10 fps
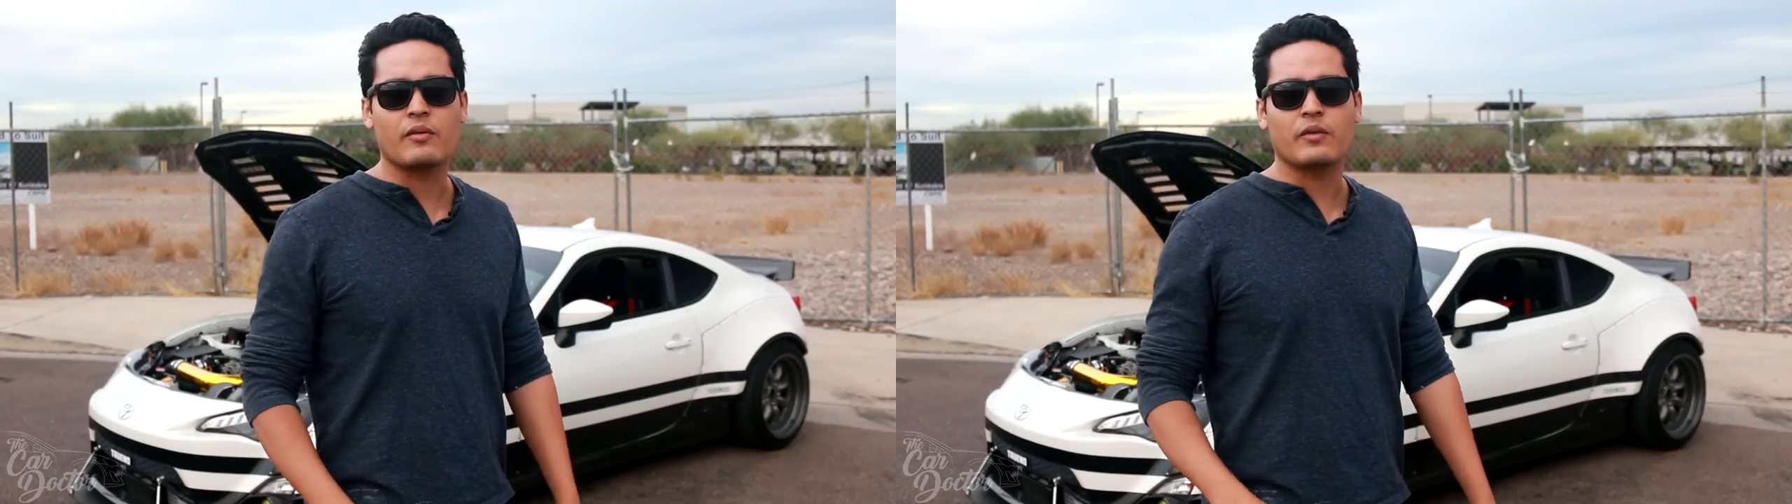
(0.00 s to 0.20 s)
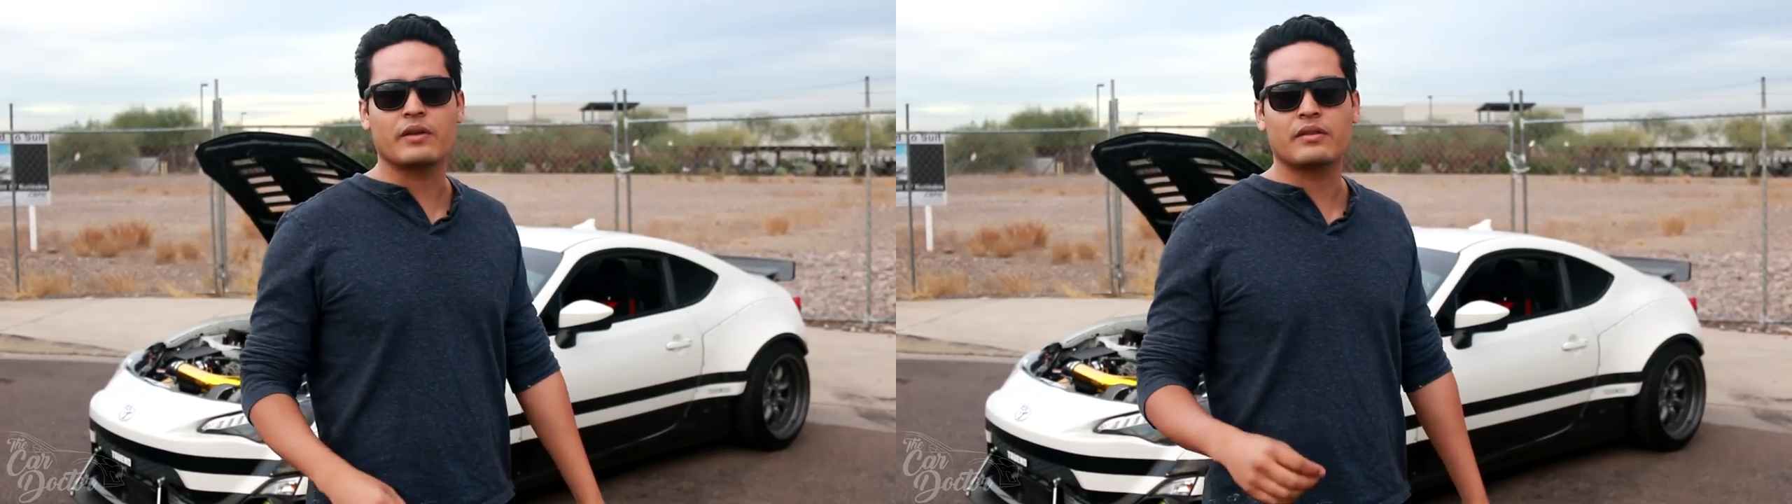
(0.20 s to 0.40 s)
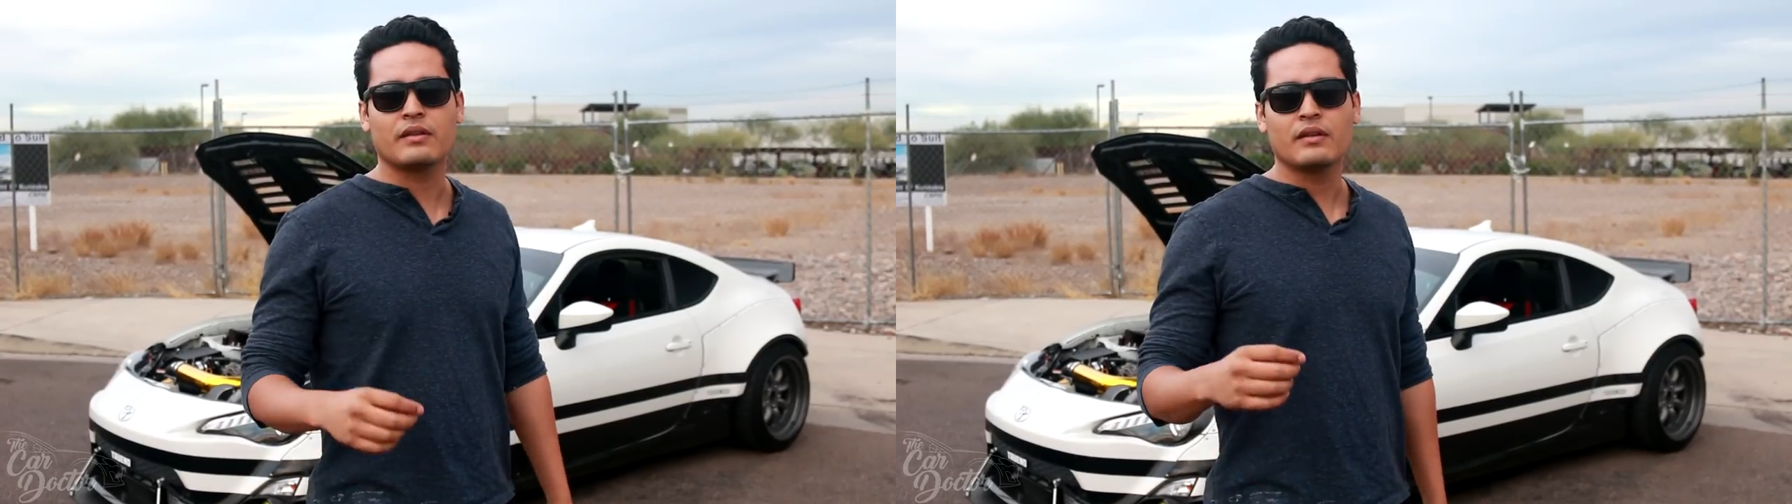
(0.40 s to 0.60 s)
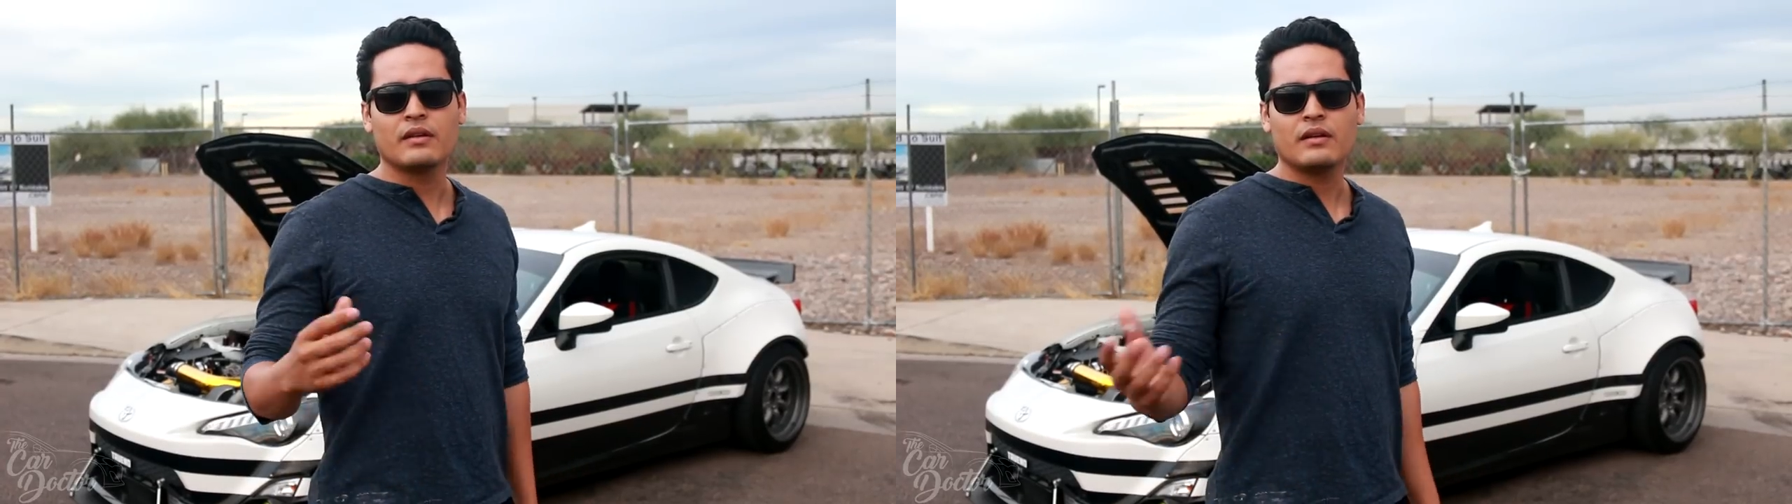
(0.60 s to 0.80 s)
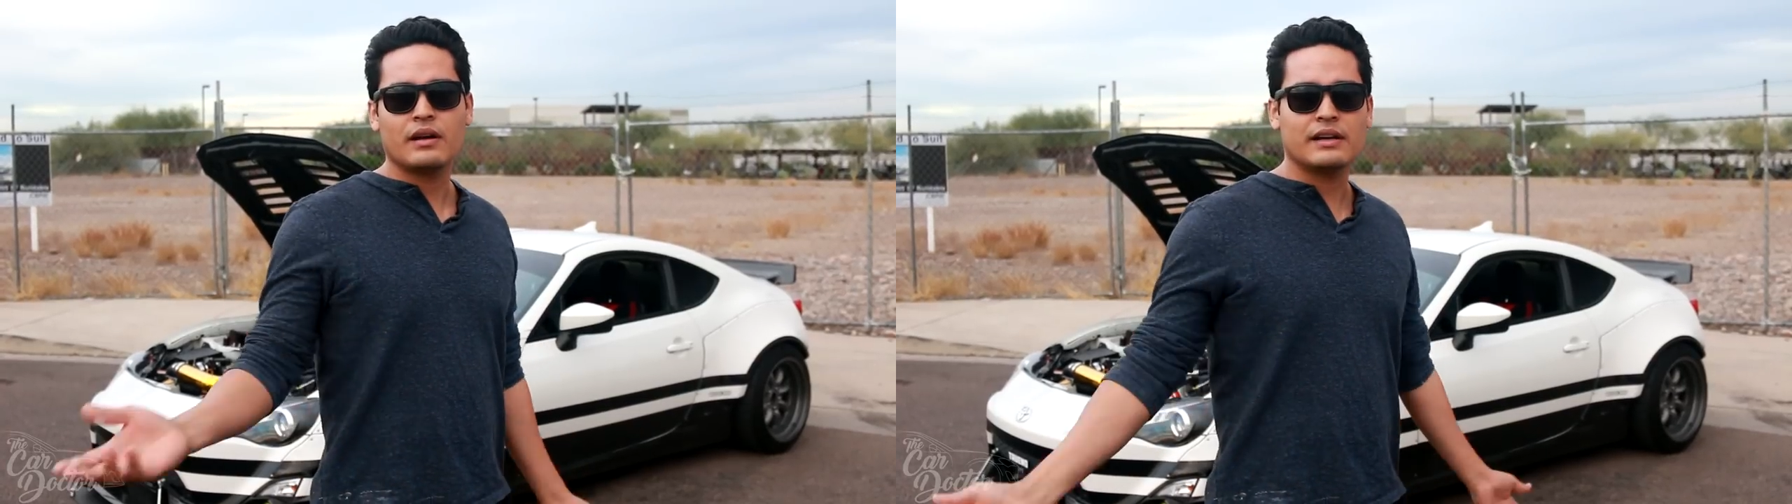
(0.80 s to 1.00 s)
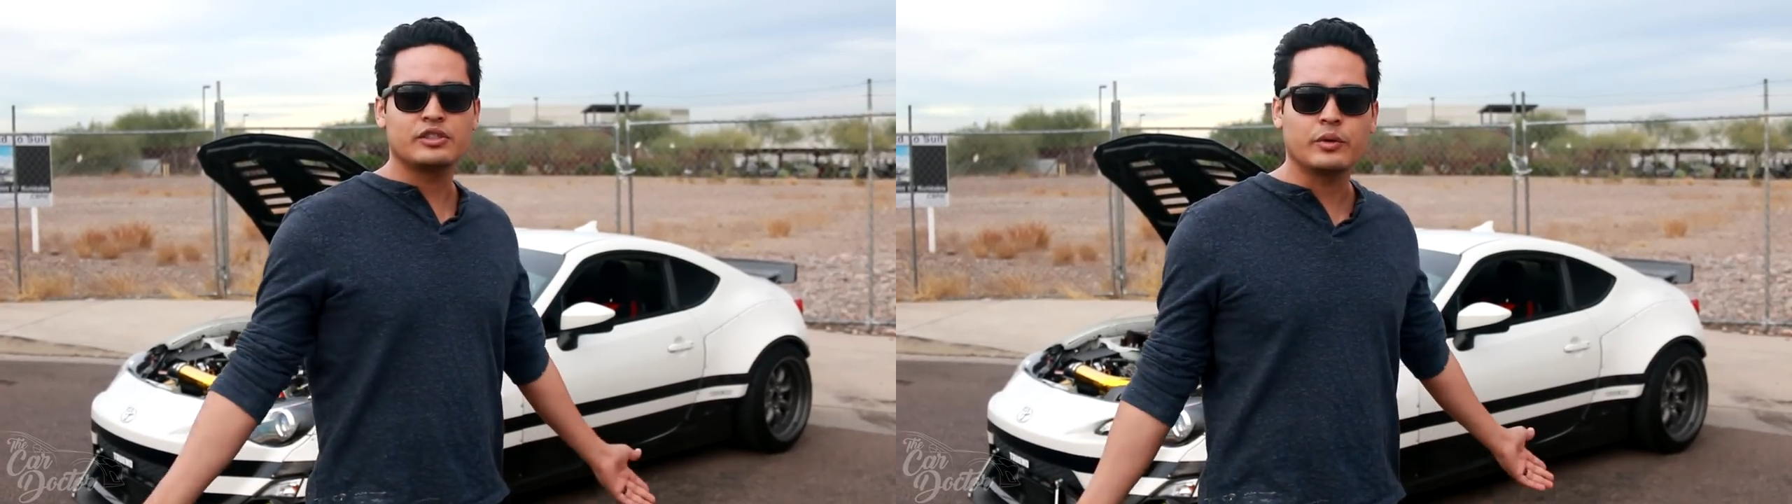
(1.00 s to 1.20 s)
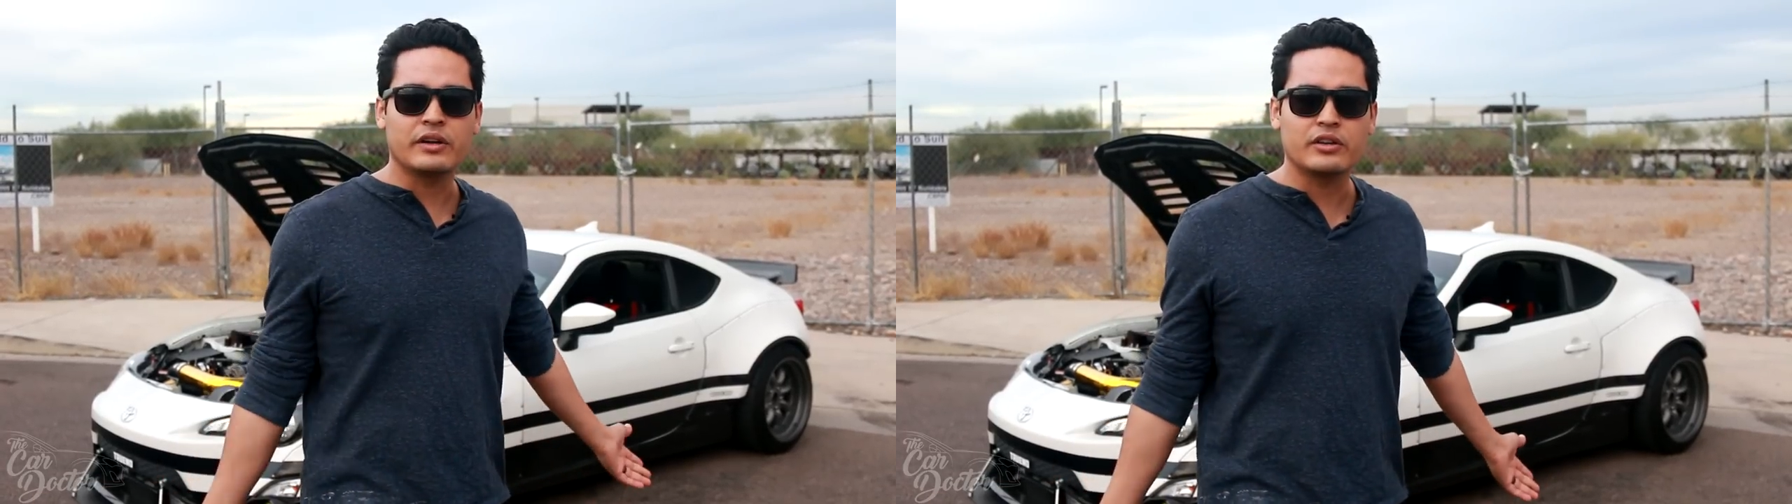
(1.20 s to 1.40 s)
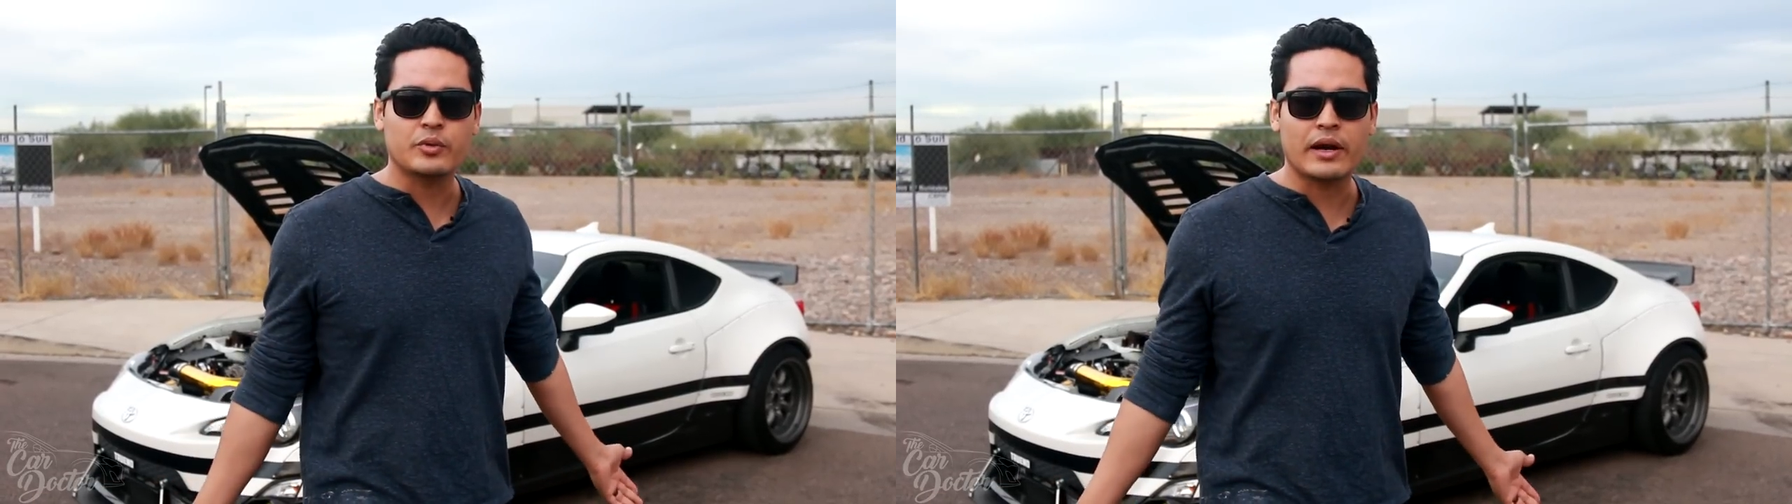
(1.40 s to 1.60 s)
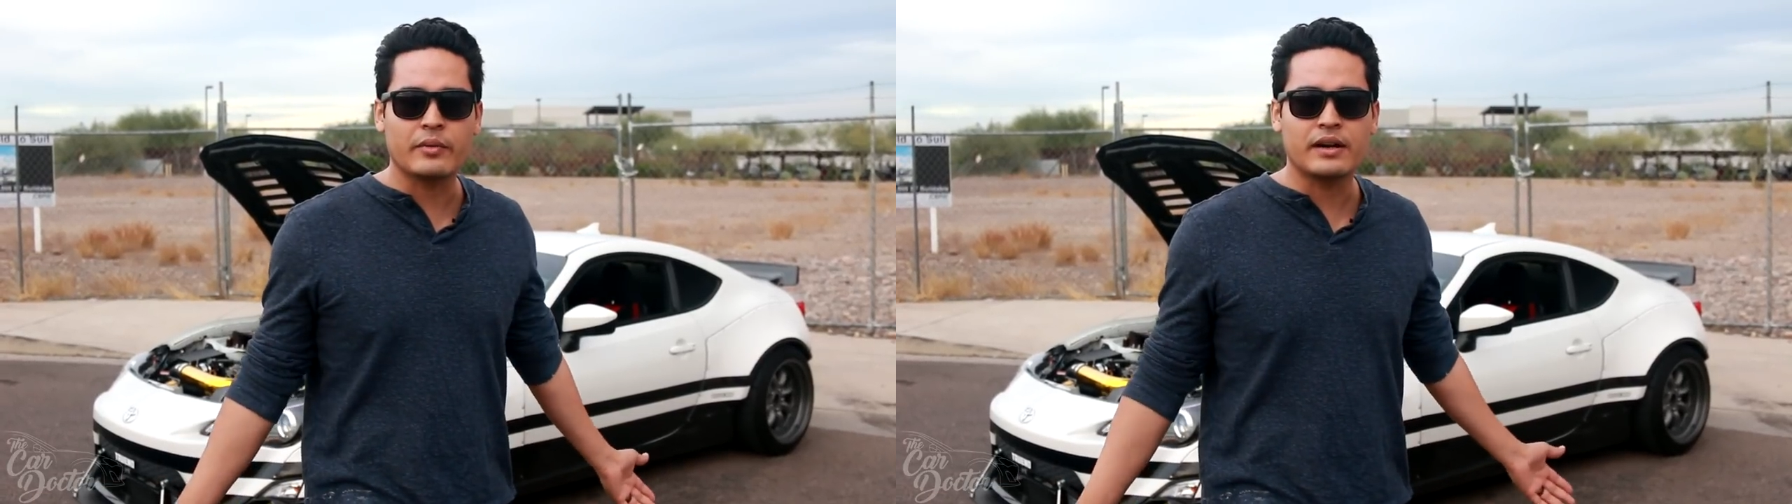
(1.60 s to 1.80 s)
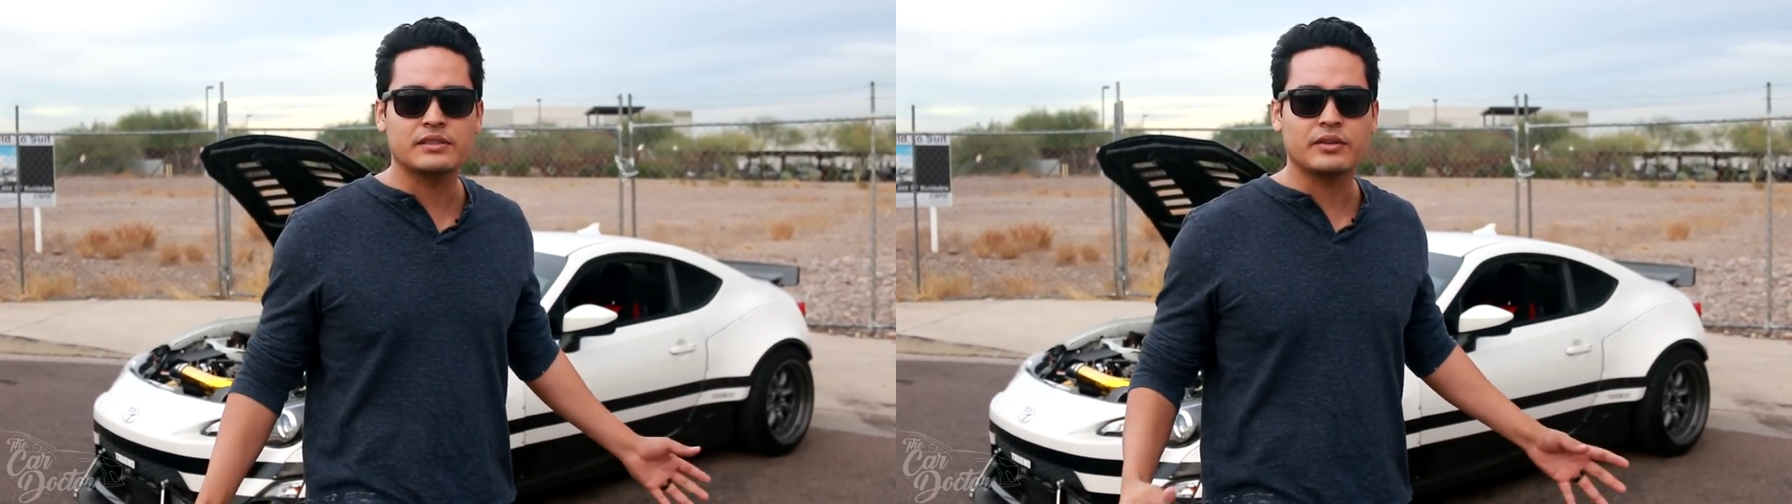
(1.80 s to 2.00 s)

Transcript: with 200 tread wear.